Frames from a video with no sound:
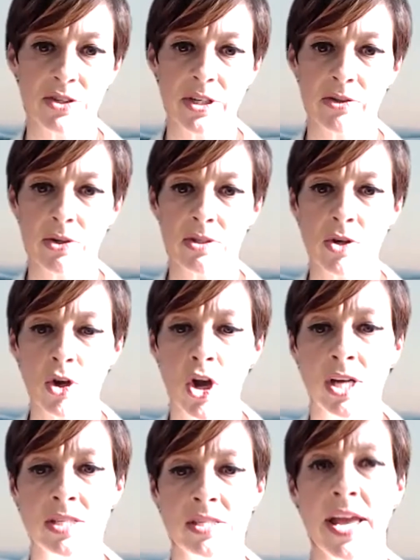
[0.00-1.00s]
those
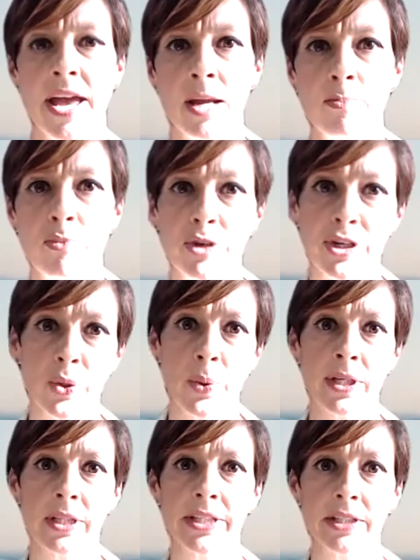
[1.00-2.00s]
costs add up pretty
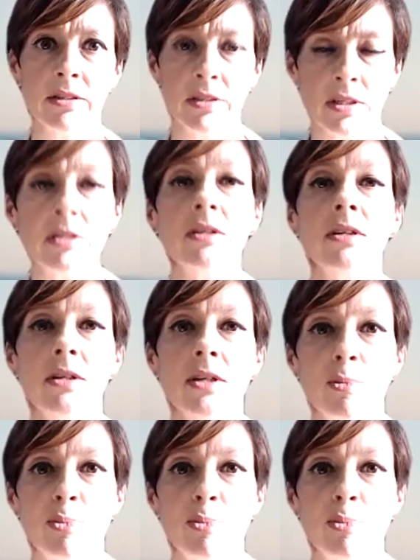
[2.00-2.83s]
quickly. Plus